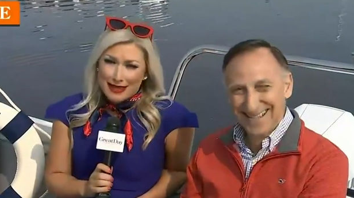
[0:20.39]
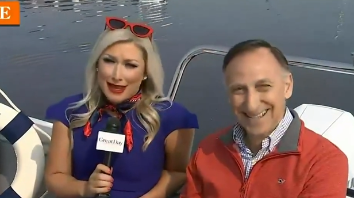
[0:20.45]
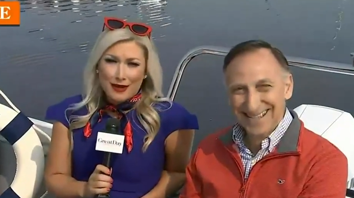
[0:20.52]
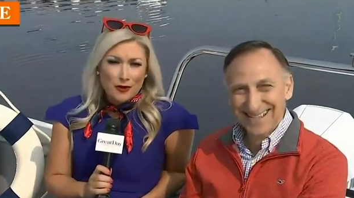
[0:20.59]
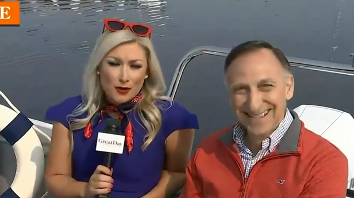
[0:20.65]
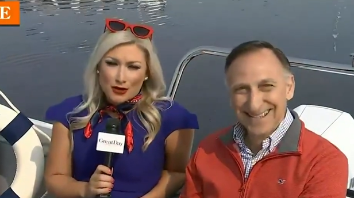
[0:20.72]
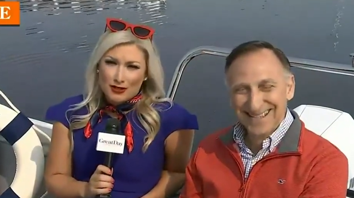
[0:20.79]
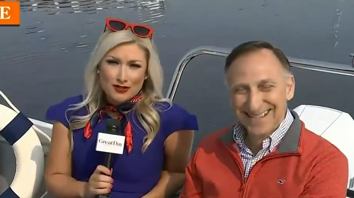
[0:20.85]
Speaker 1: I
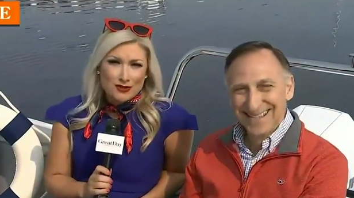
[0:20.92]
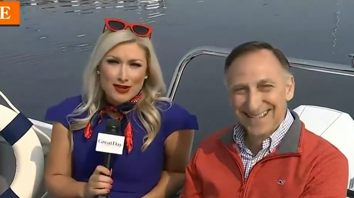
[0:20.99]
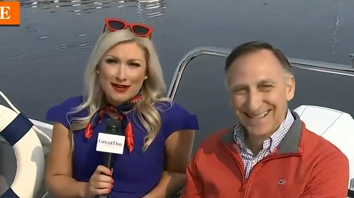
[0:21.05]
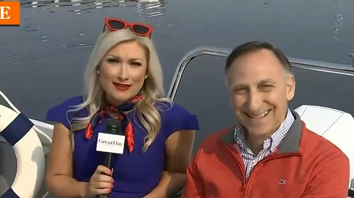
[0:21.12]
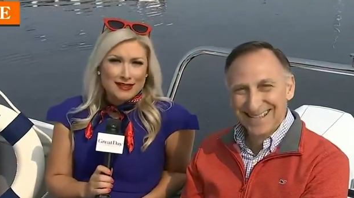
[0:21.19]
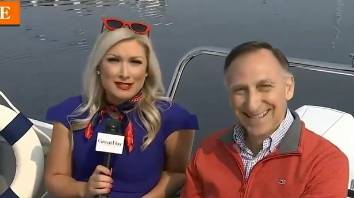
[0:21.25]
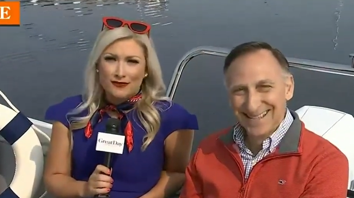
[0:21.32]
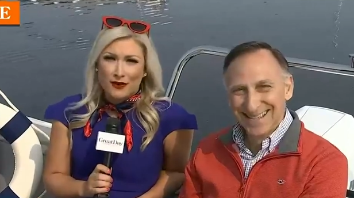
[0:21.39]

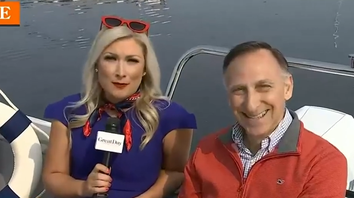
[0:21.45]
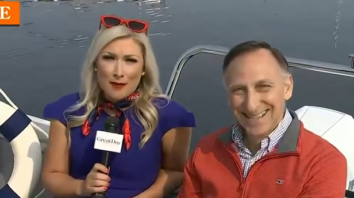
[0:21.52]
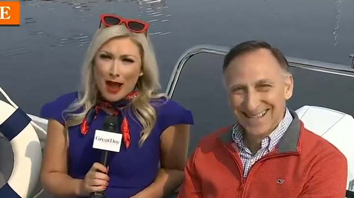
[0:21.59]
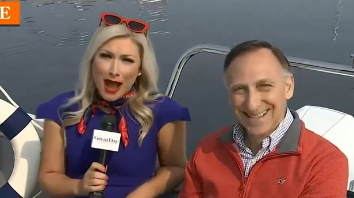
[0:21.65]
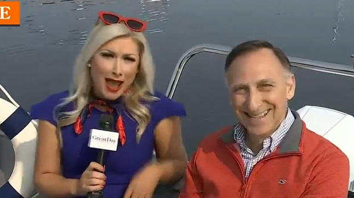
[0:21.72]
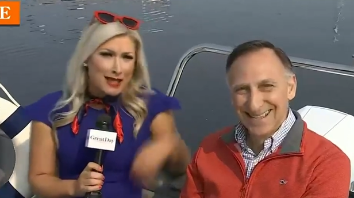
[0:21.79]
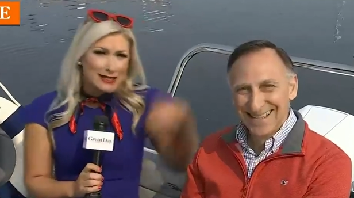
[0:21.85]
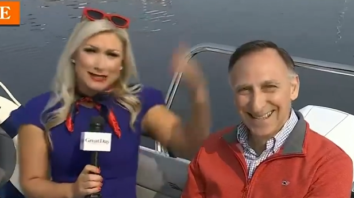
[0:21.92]
orchestrated this for
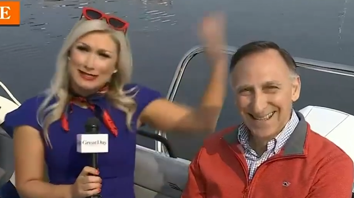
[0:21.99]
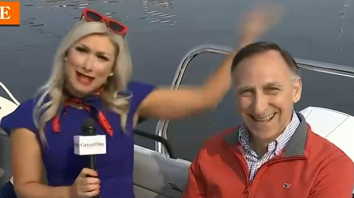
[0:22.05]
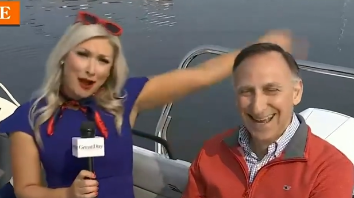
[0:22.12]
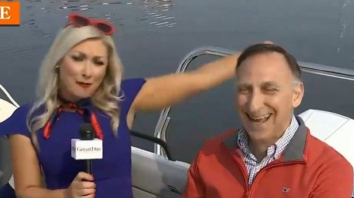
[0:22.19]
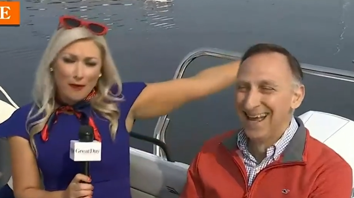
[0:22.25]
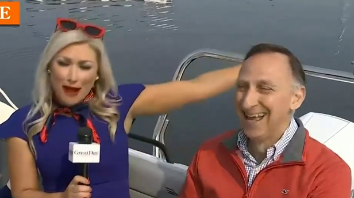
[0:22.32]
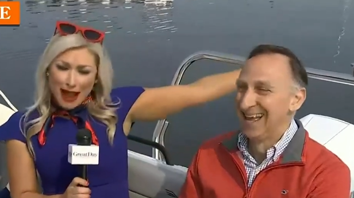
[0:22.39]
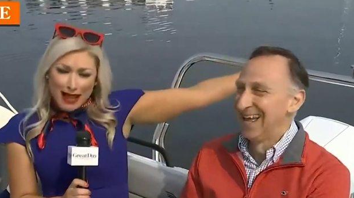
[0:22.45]
months.
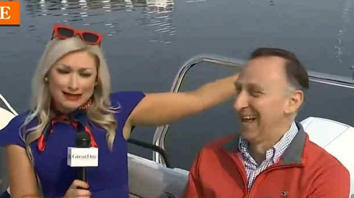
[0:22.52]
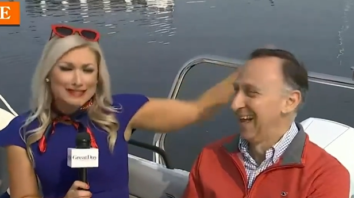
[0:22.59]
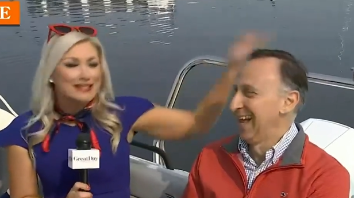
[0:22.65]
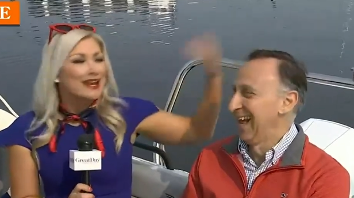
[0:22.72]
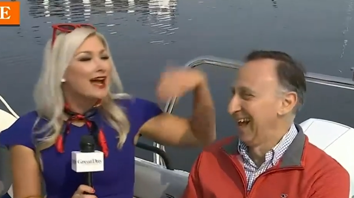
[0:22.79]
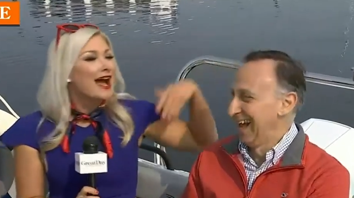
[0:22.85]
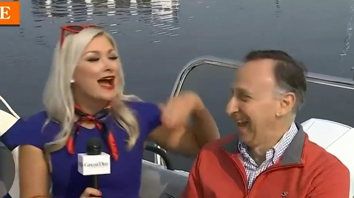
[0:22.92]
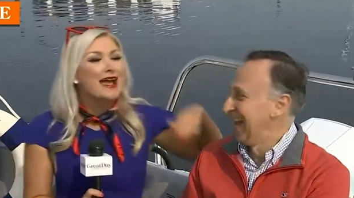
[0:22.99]
What?
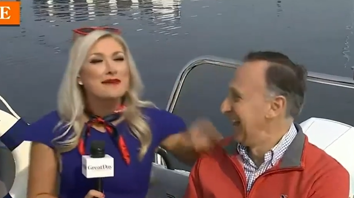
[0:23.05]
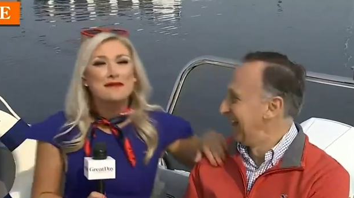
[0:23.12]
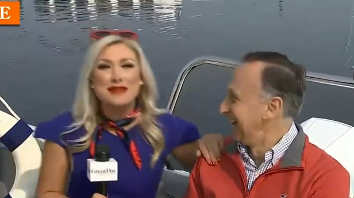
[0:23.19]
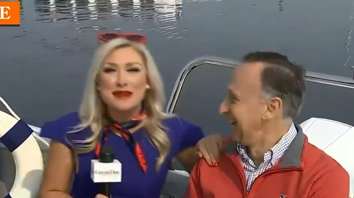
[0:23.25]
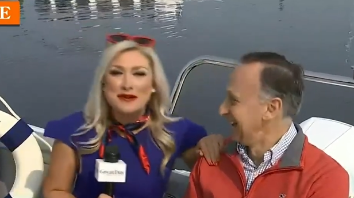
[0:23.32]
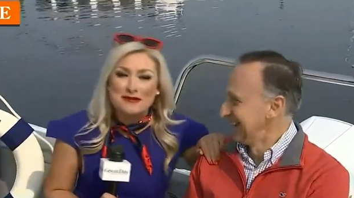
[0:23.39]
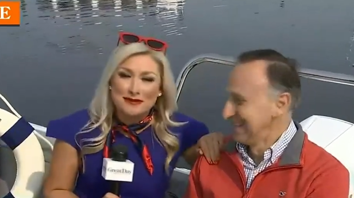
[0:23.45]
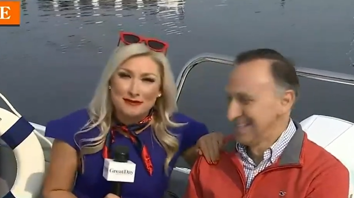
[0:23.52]
I'm
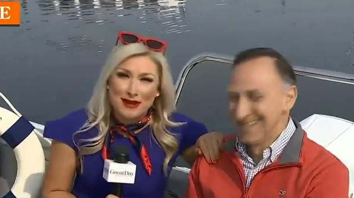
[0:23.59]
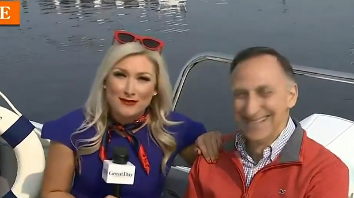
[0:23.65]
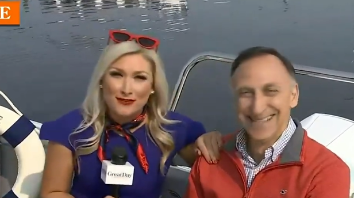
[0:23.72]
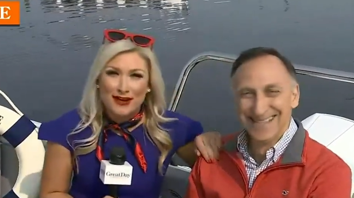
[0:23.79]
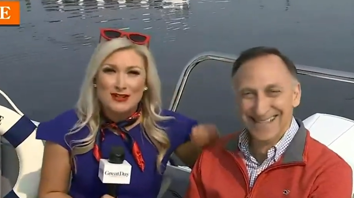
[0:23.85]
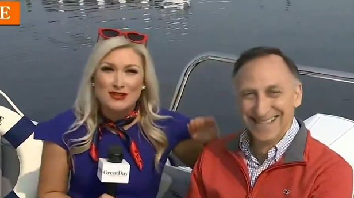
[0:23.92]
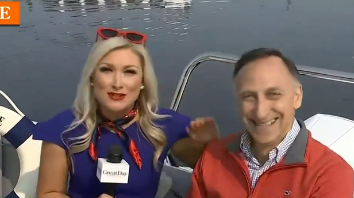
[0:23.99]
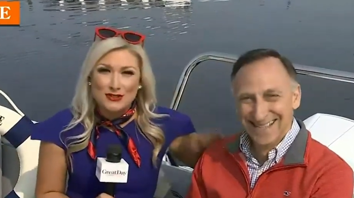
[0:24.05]
here with my
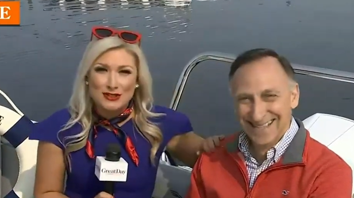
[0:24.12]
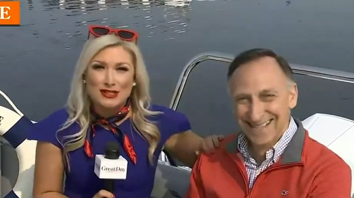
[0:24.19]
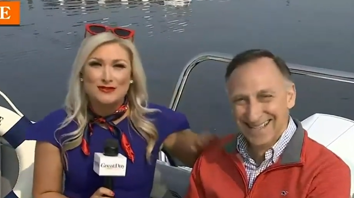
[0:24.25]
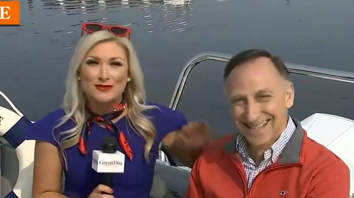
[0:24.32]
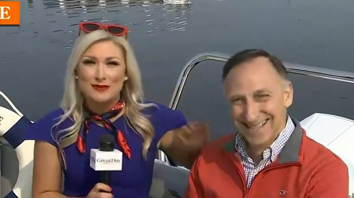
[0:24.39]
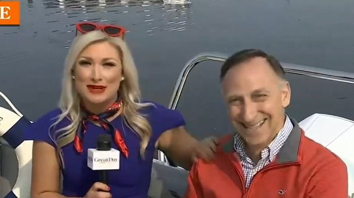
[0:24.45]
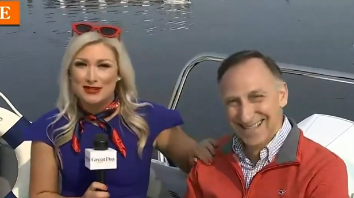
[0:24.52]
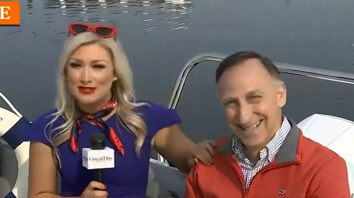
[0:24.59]
friend Julius
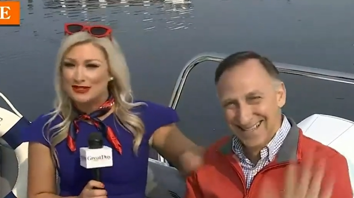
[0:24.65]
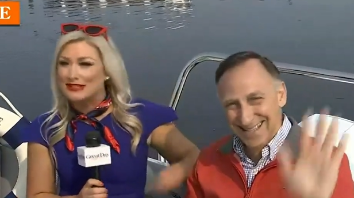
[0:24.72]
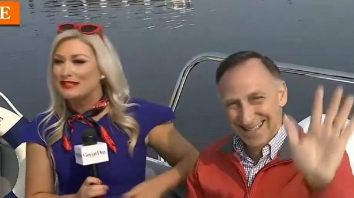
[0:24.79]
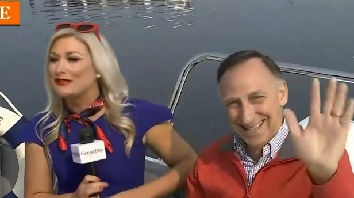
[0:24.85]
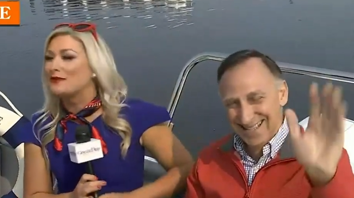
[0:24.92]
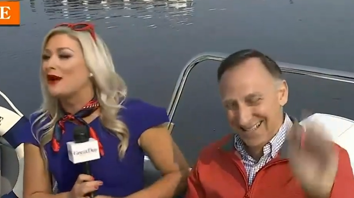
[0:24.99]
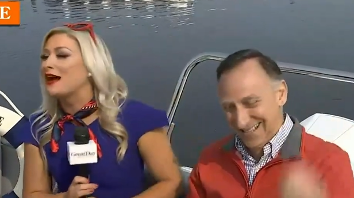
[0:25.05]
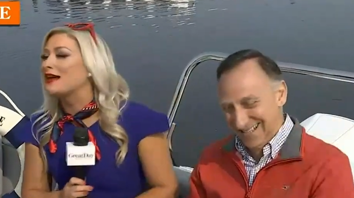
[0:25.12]
from
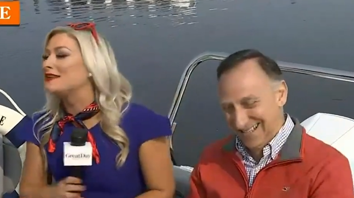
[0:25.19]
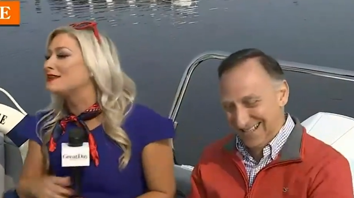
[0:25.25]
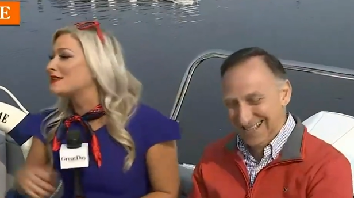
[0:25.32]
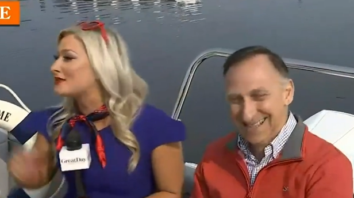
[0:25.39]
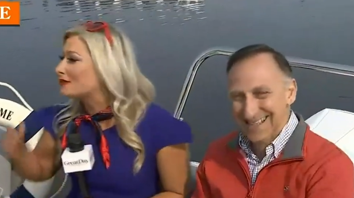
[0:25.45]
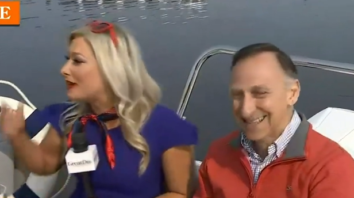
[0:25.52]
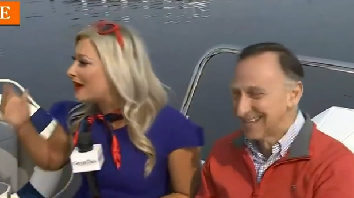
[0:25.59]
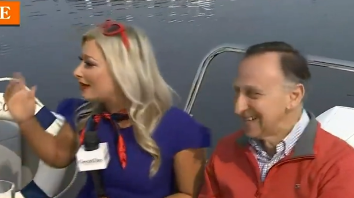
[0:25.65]
Angelini Wines,
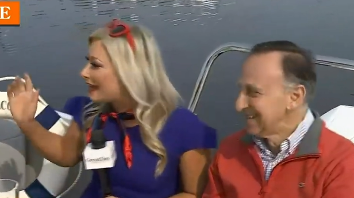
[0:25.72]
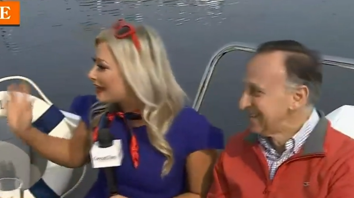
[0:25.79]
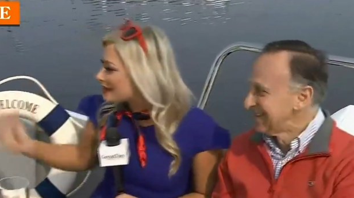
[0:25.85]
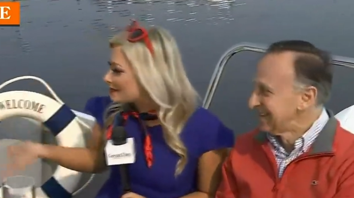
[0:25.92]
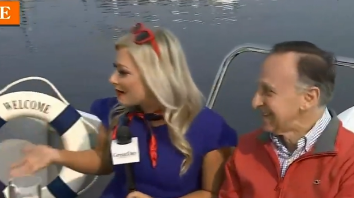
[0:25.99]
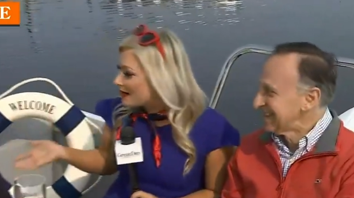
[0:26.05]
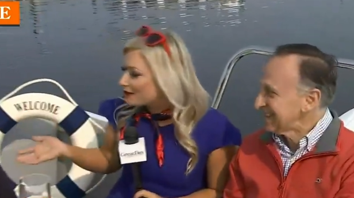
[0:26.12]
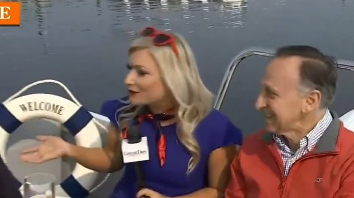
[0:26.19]
as well
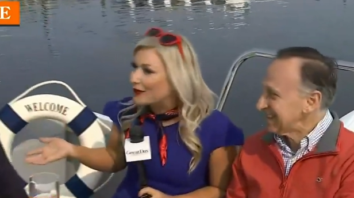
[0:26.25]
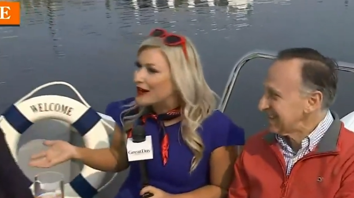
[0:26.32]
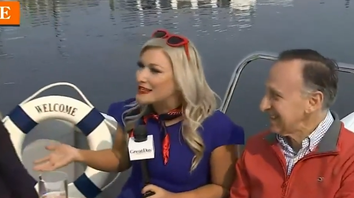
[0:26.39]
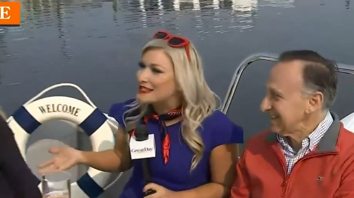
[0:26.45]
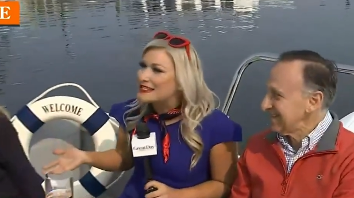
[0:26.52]
as my friend